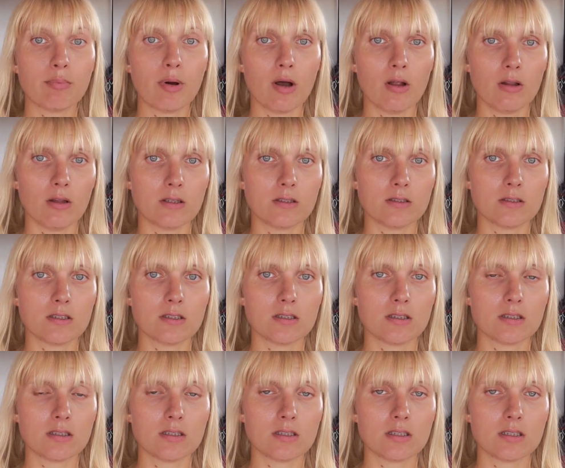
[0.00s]
Poland.
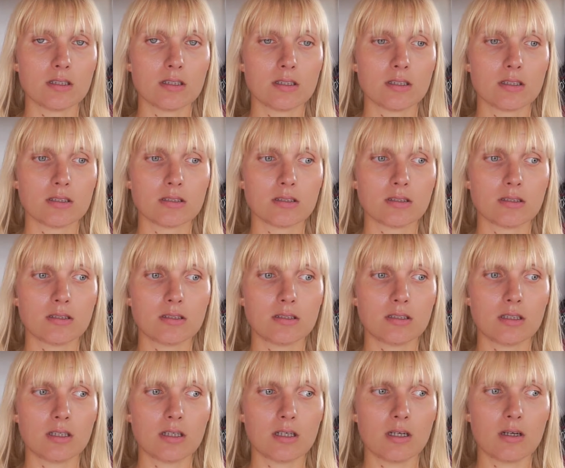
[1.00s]

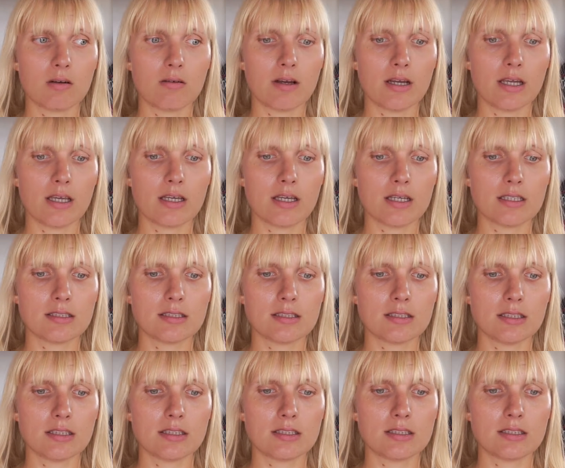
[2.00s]
So I guess
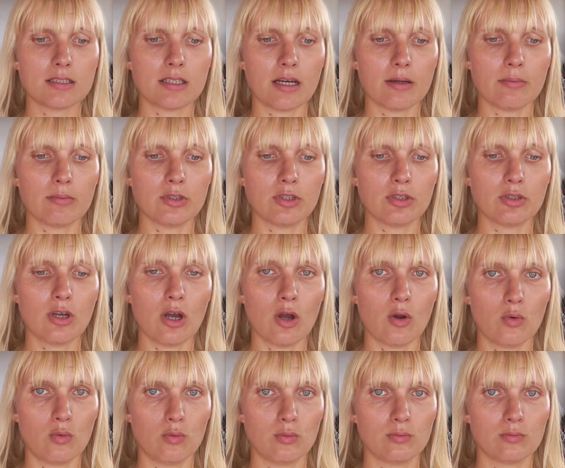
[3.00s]
it's time to
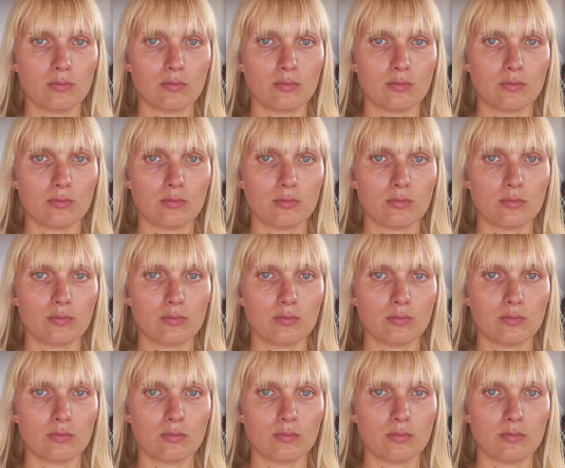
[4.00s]
go.